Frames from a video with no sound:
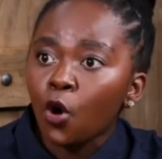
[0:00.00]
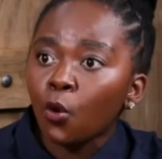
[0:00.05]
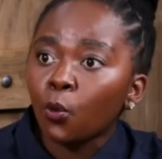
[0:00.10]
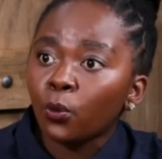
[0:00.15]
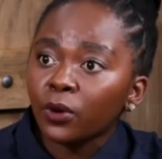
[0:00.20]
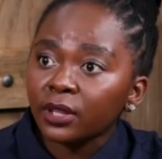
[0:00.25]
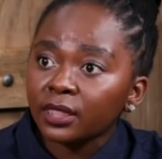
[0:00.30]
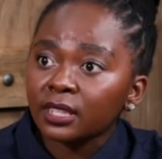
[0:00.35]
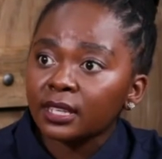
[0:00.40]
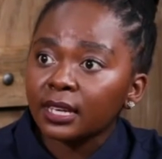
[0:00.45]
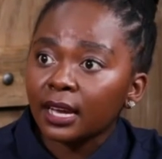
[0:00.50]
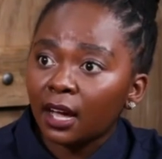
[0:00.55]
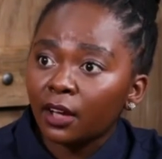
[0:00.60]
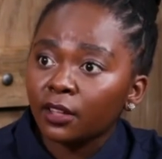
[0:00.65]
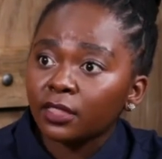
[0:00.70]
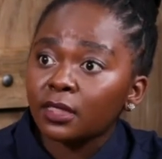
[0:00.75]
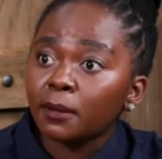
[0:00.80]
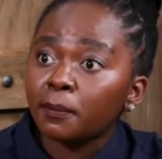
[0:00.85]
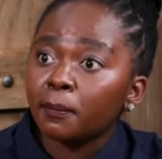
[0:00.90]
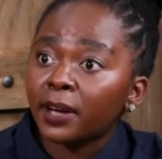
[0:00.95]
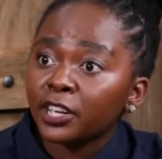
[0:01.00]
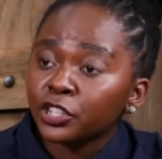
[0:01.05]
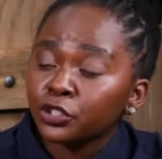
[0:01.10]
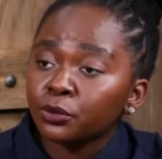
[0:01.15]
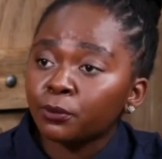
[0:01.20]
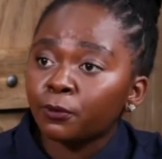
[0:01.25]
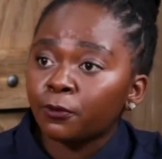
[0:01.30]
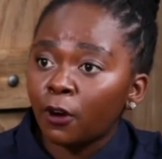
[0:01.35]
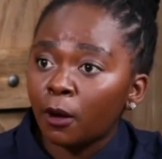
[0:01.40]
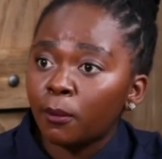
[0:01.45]
with now the
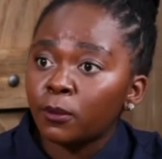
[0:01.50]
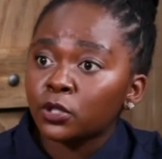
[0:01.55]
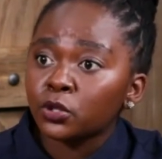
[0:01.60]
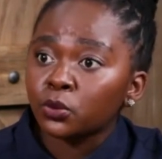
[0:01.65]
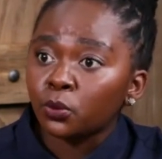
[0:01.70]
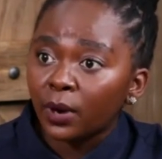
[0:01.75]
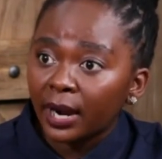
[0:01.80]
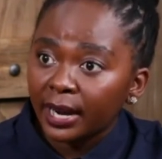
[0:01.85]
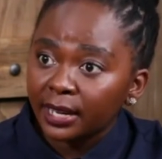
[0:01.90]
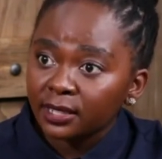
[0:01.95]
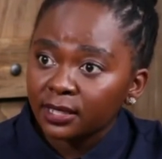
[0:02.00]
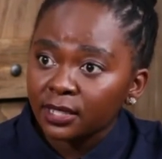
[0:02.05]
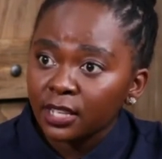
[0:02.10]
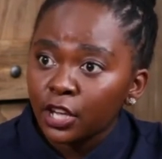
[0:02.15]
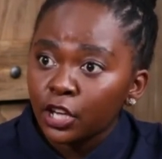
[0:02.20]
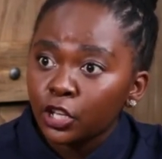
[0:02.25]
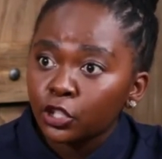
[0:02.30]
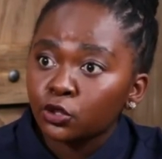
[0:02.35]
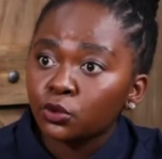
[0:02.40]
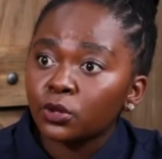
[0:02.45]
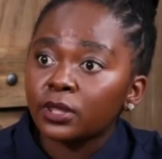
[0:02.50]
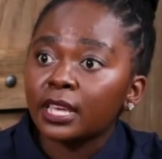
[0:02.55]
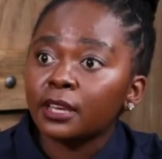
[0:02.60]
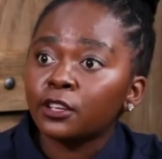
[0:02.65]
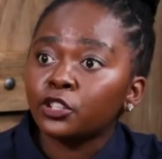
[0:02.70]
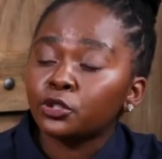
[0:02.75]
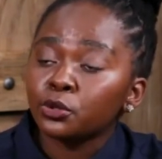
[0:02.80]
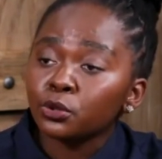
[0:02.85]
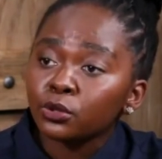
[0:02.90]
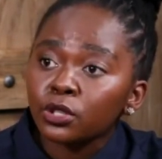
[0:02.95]
mushroom farmers' rights to
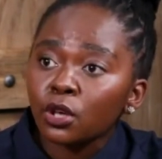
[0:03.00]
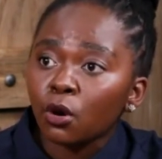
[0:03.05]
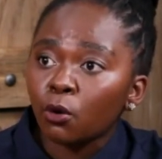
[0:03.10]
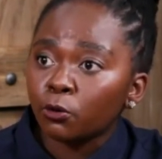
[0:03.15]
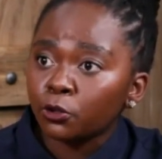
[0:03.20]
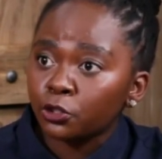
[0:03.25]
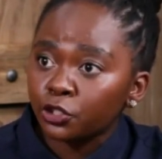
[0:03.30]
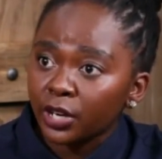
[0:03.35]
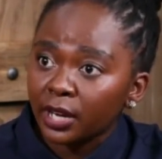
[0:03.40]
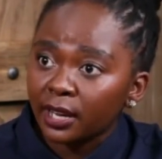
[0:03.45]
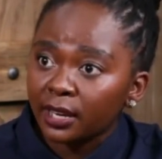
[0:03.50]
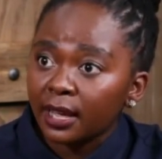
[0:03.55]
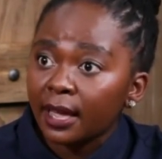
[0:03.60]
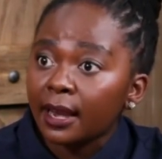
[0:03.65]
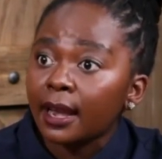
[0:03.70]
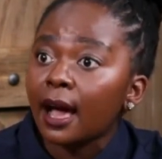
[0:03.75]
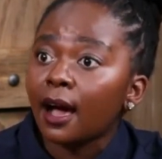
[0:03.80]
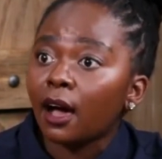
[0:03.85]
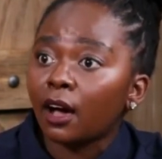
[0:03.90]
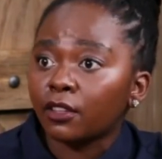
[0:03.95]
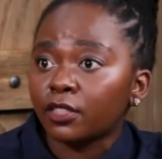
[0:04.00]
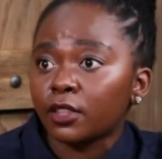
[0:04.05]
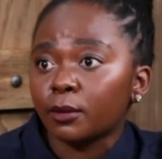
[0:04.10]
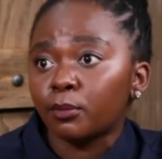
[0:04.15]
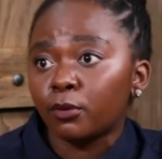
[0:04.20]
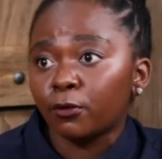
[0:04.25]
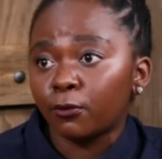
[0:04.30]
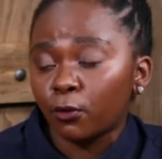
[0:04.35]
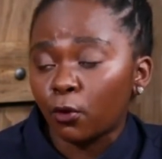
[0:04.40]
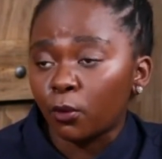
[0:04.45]
then choose their own trade and how they
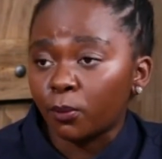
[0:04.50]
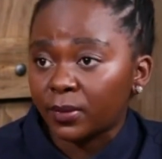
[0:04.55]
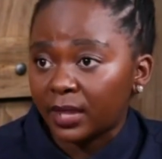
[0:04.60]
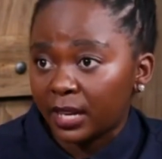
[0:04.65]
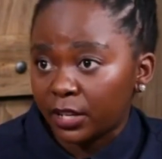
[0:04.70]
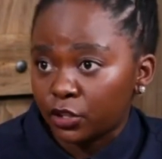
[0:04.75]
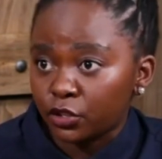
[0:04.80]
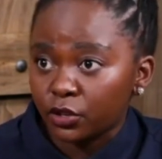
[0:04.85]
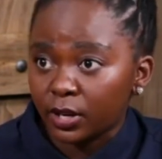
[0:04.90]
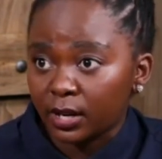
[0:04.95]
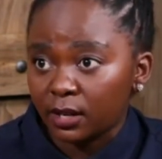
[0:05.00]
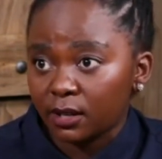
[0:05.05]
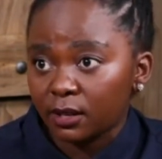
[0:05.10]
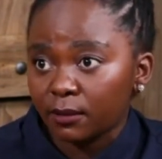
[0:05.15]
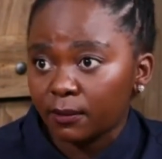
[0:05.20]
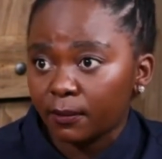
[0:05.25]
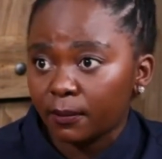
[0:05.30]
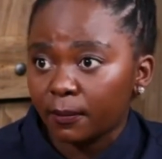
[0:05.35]
perform that trade.